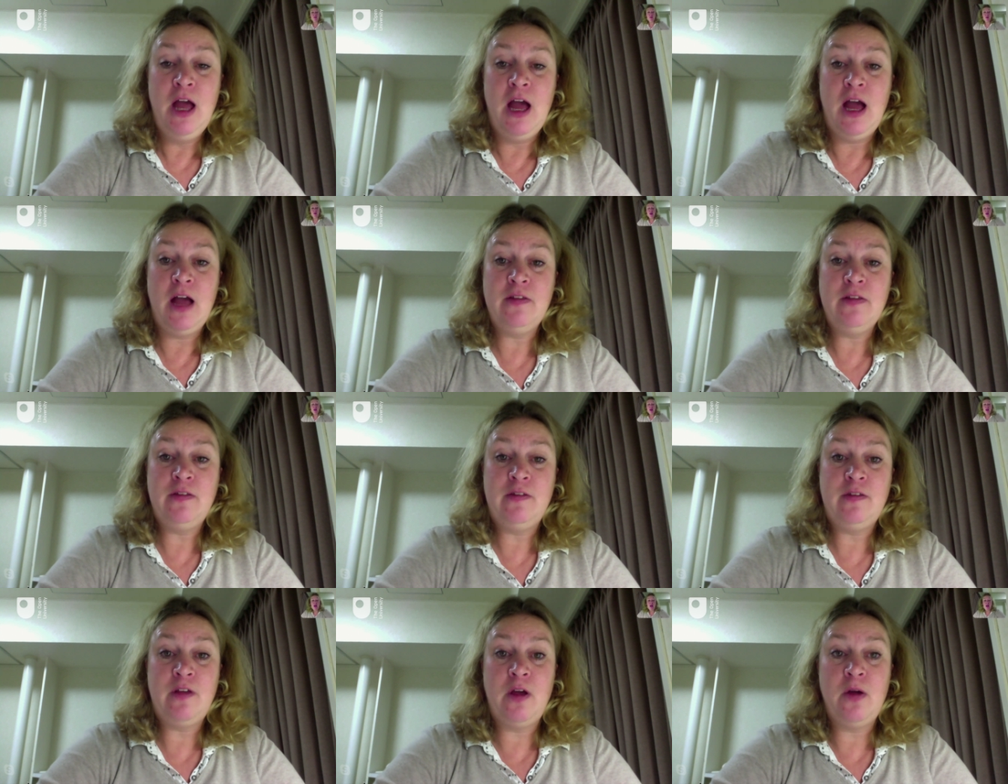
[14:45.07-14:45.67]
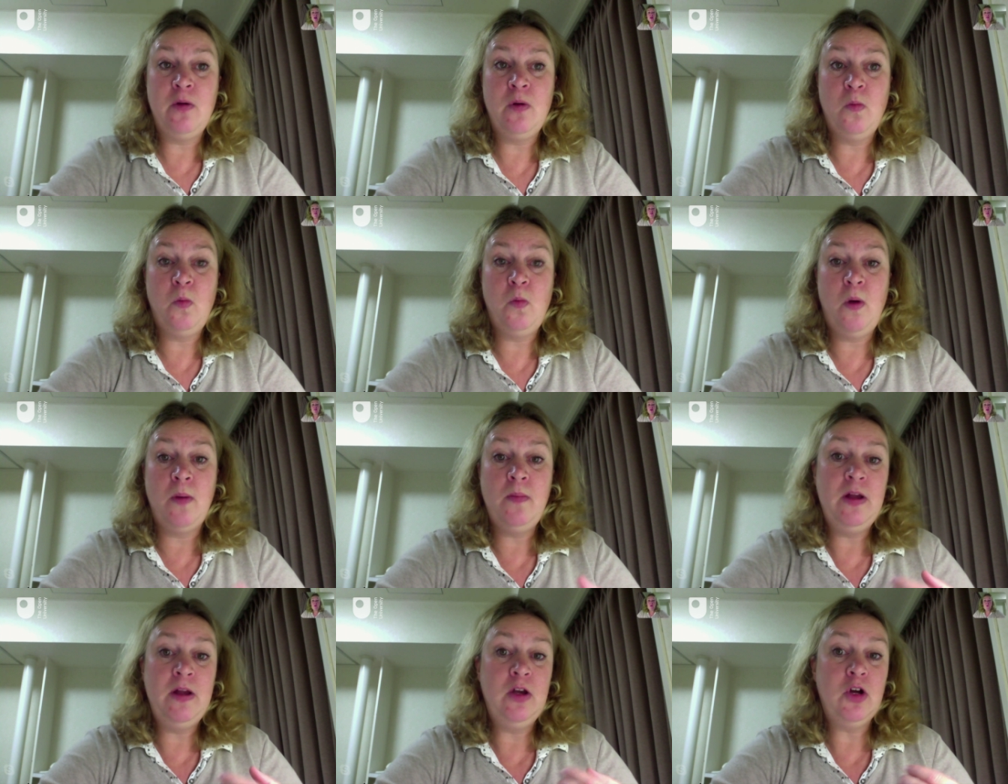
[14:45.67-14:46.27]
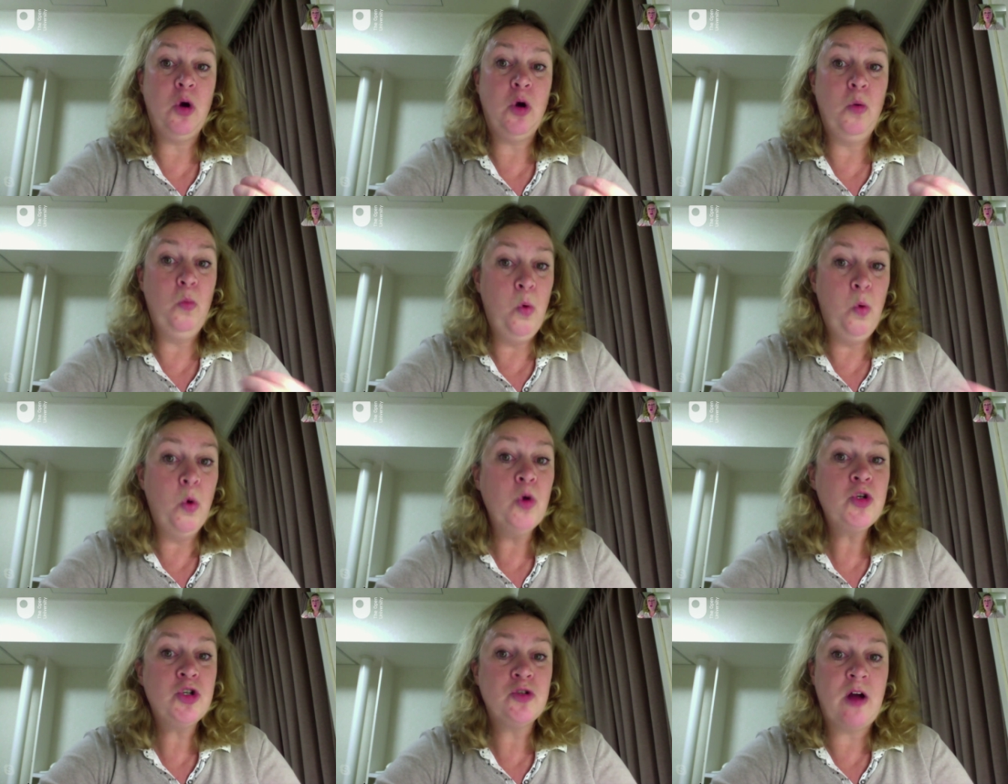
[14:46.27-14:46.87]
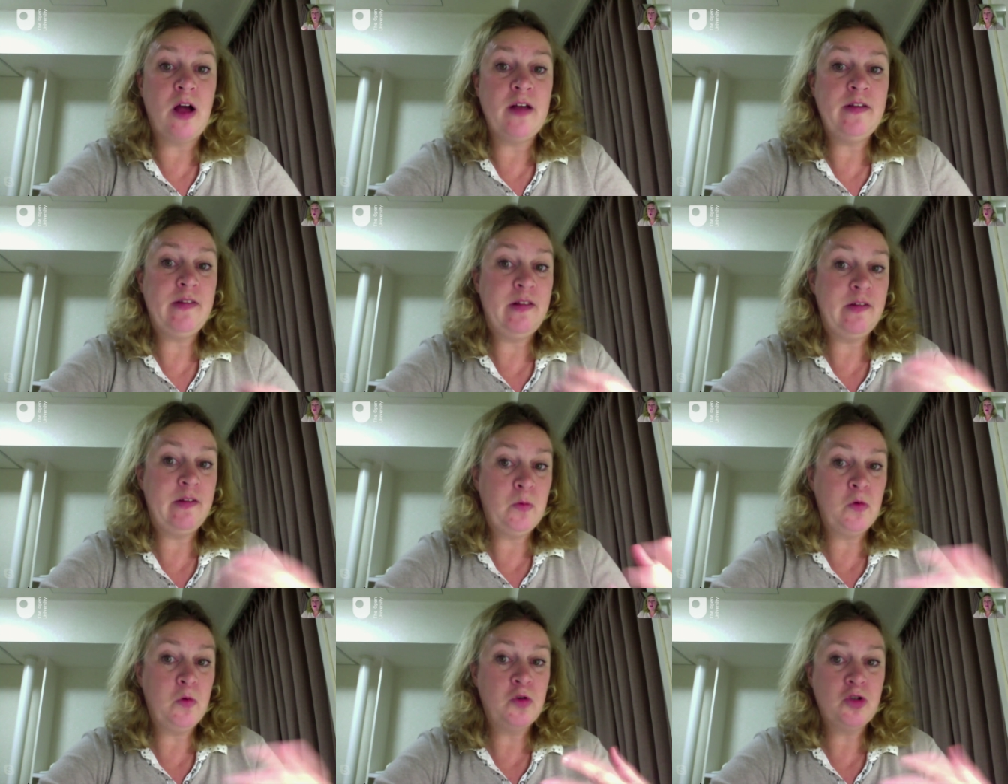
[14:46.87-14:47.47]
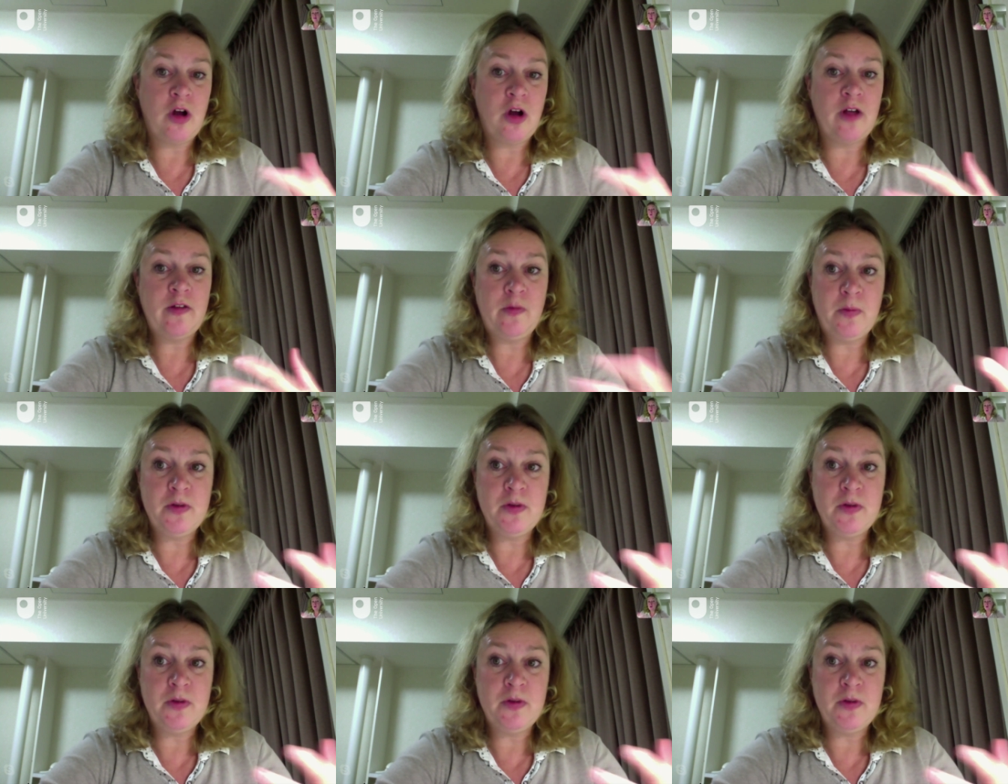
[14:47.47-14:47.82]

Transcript: And so when we look at water ice, this water ice,